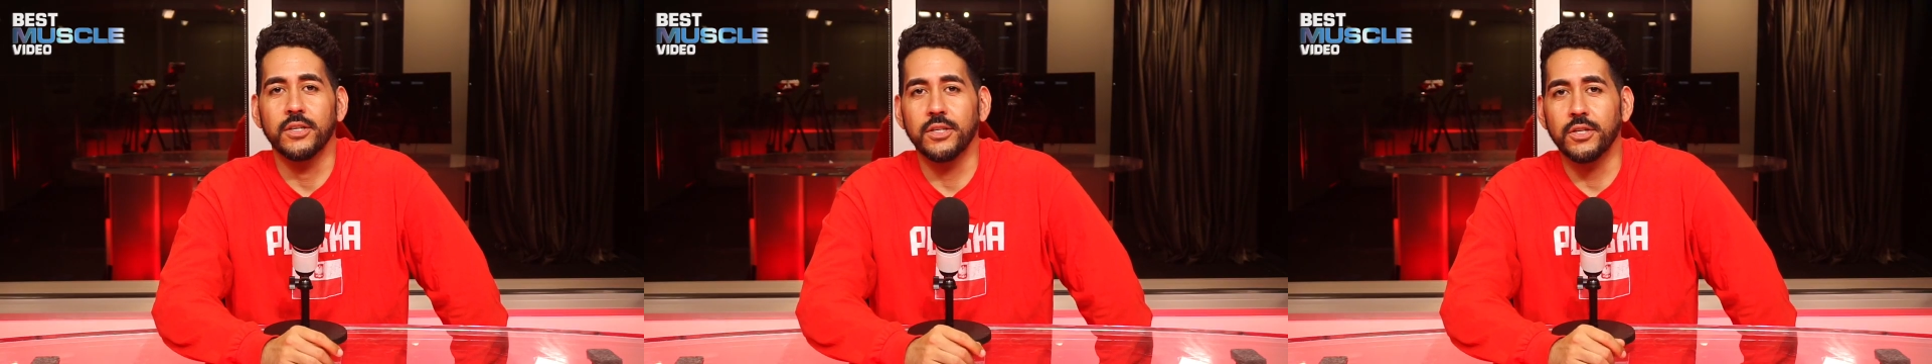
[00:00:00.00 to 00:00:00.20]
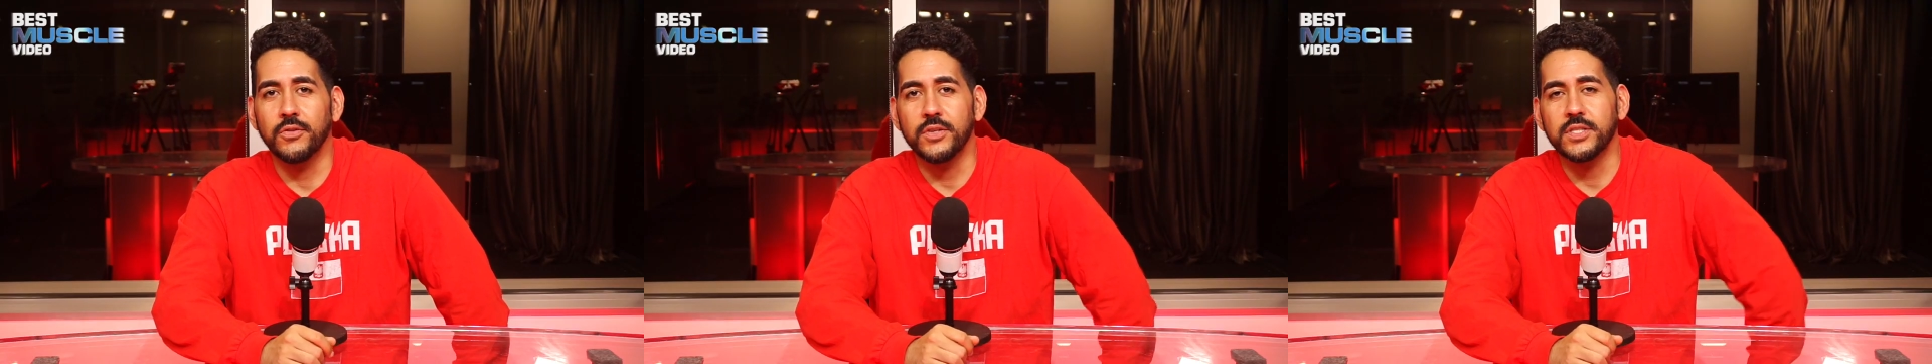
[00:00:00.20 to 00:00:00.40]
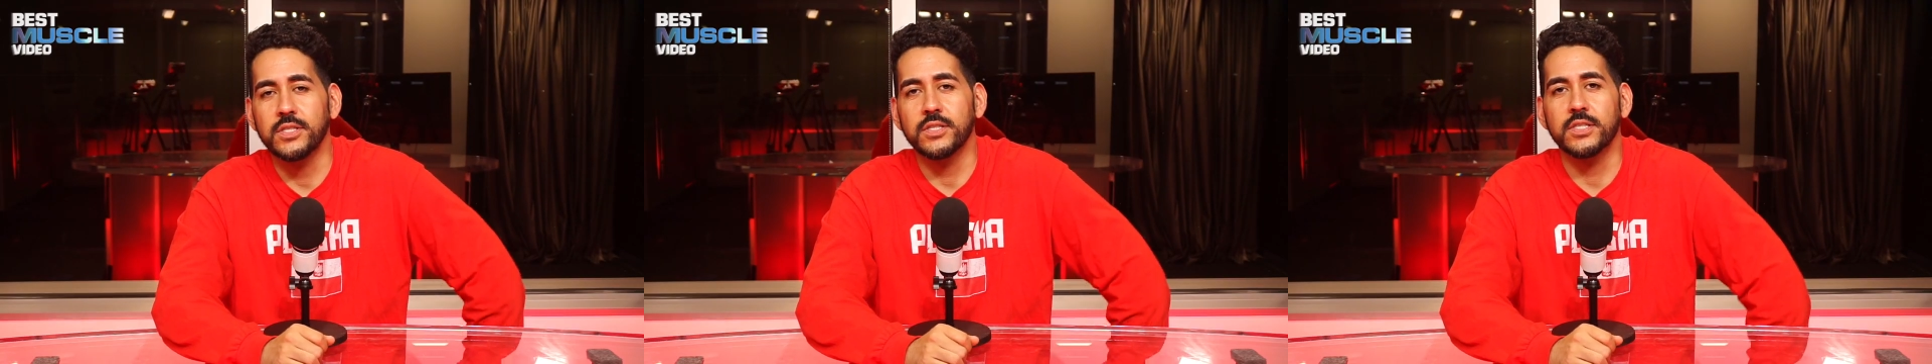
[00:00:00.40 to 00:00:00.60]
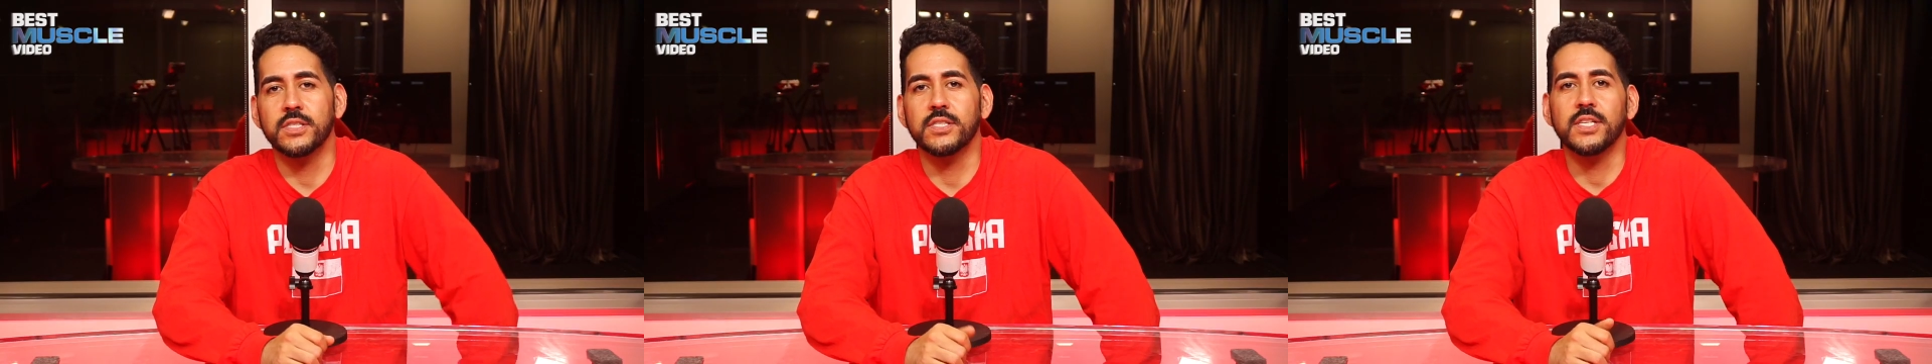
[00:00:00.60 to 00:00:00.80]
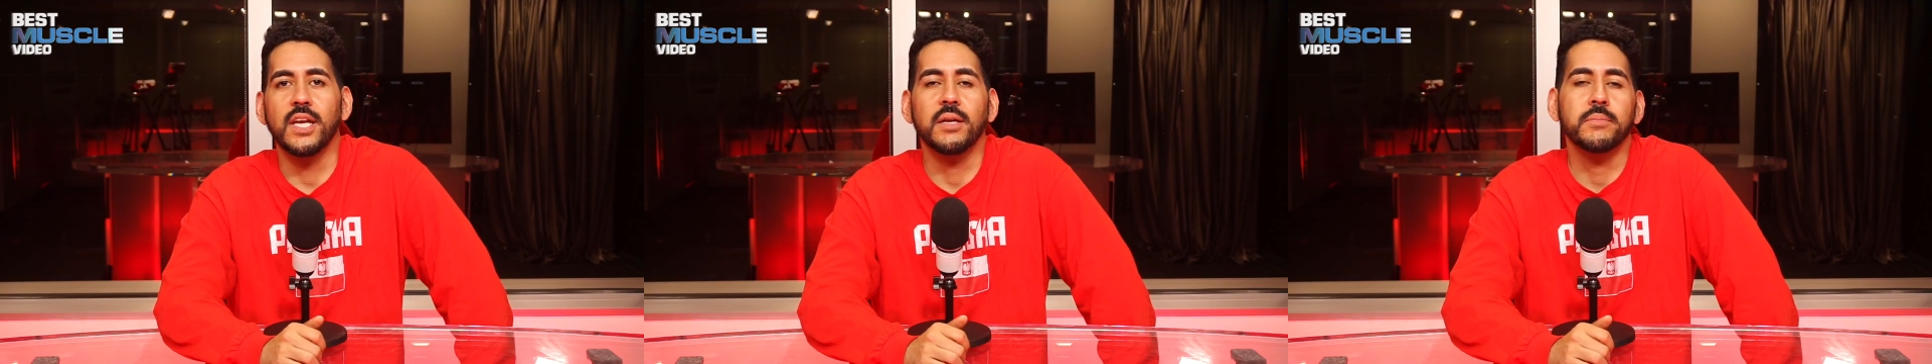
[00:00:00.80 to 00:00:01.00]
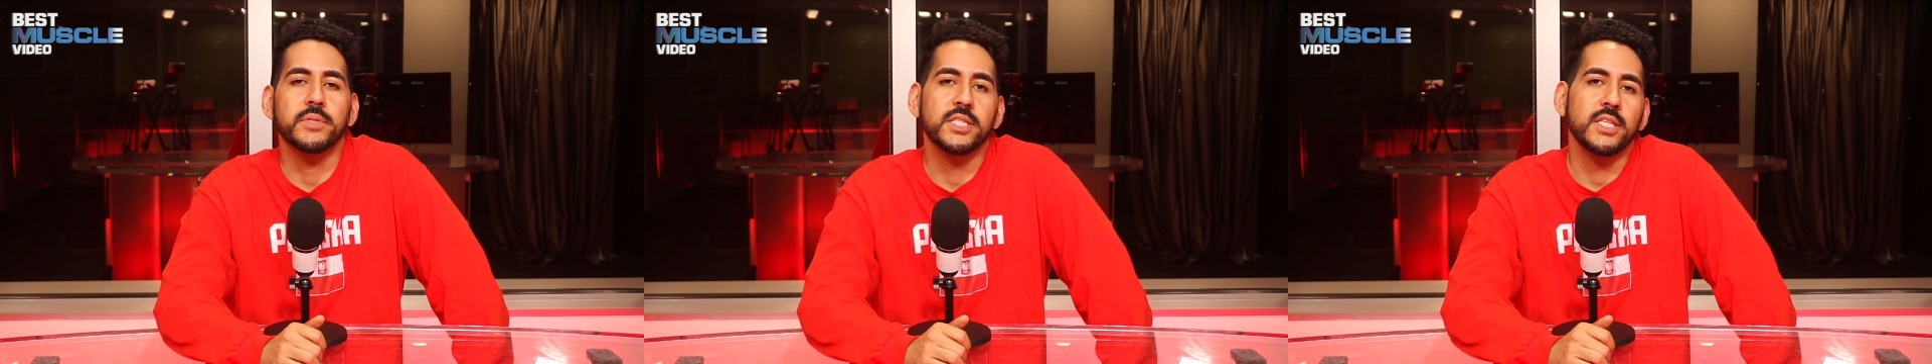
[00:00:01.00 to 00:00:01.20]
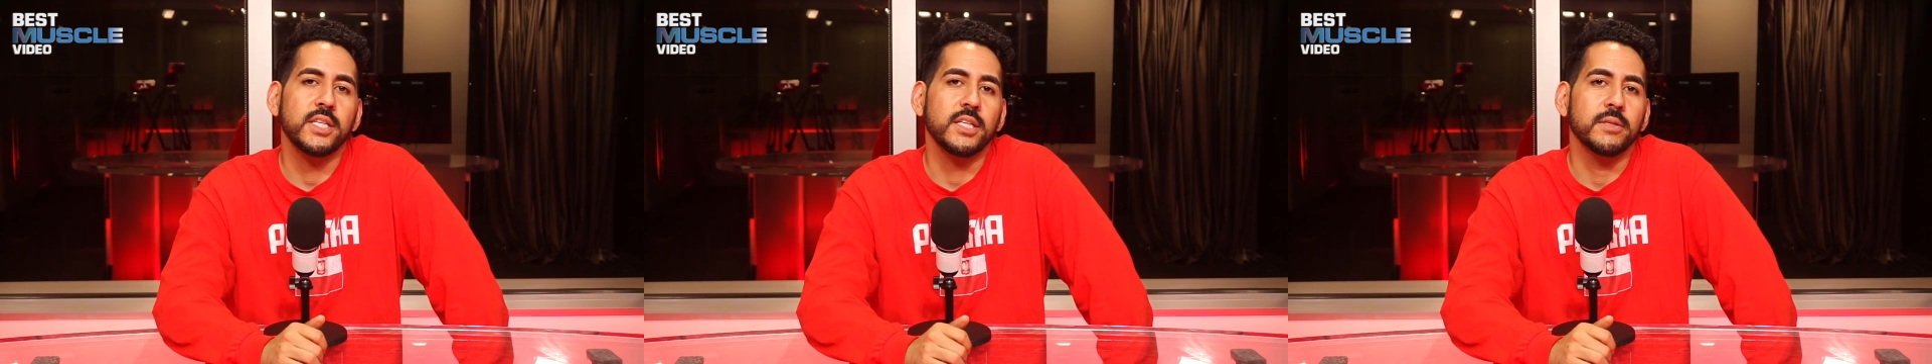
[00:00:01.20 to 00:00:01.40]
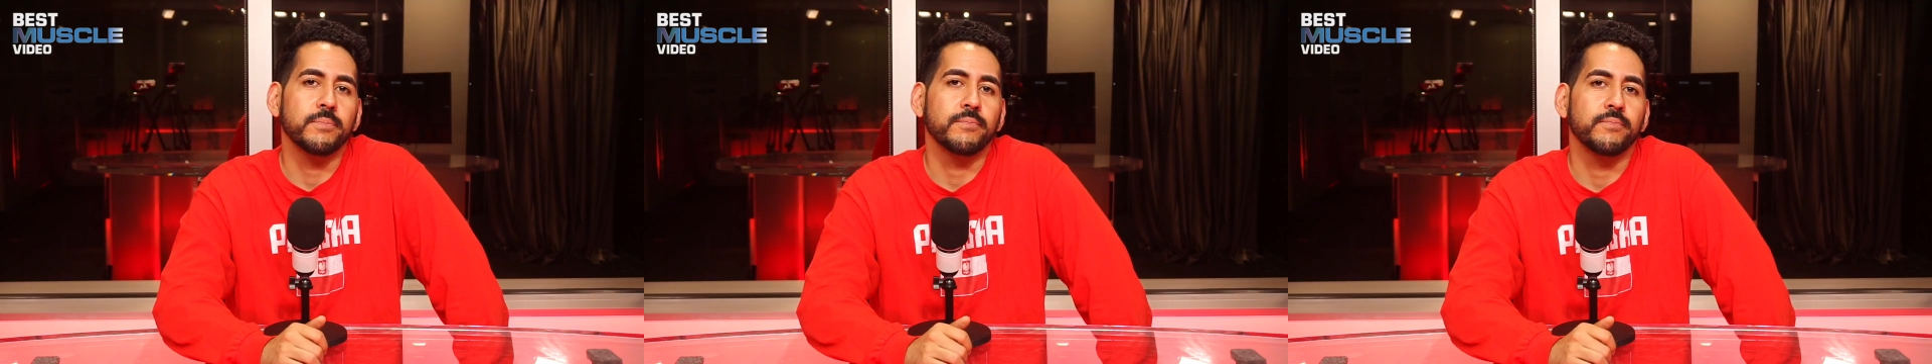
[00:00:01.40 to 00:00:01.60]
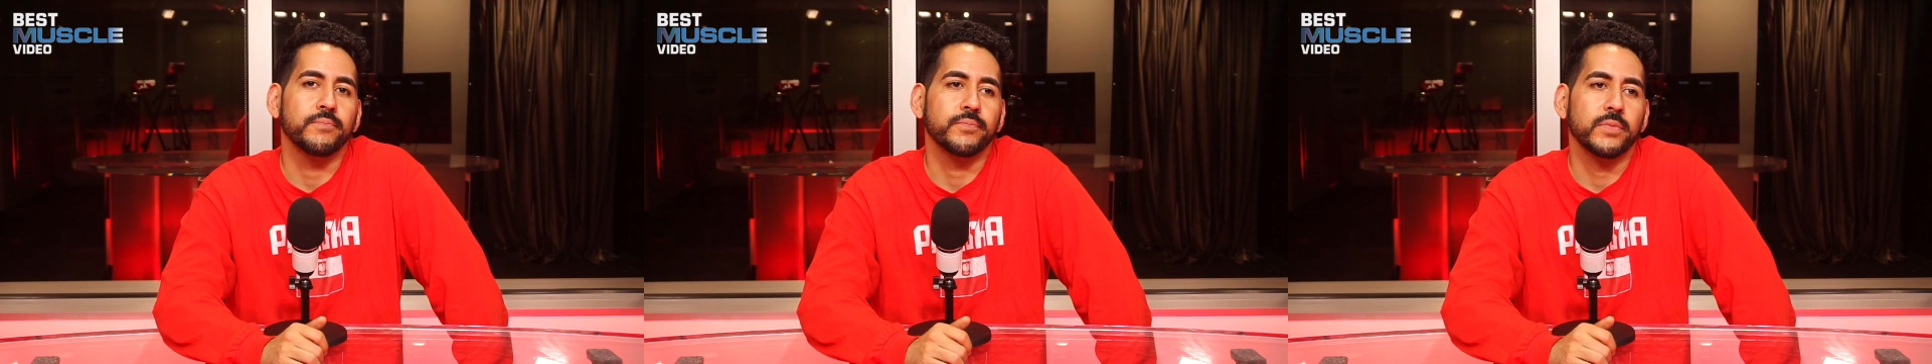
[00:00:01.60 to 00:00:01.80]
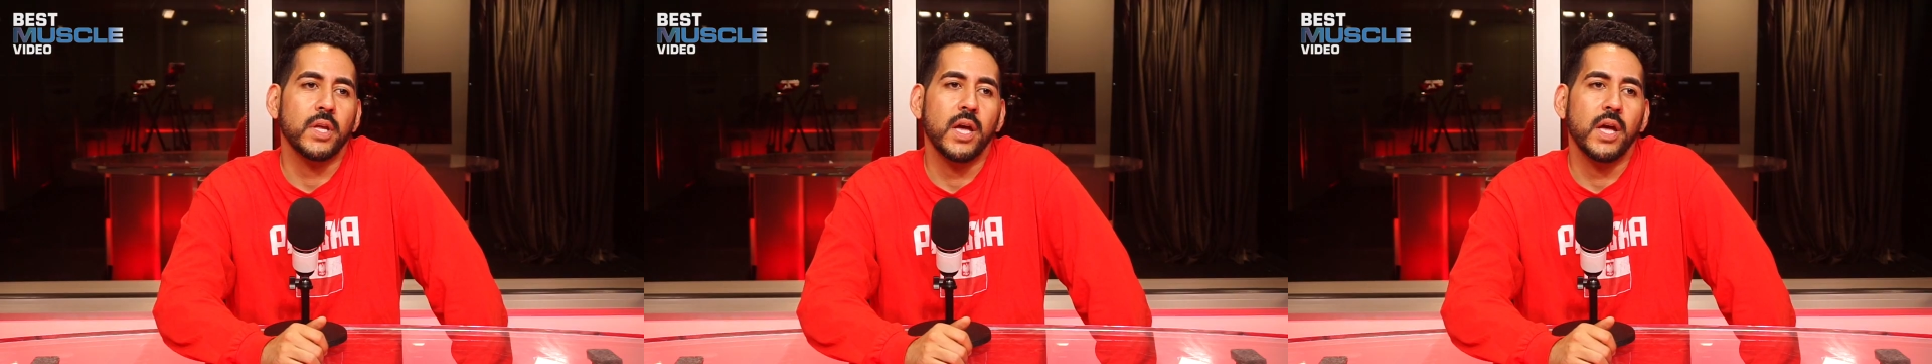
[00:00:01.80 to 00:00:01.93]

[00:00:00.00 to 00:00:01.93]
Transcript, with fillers: You know, this is the same team.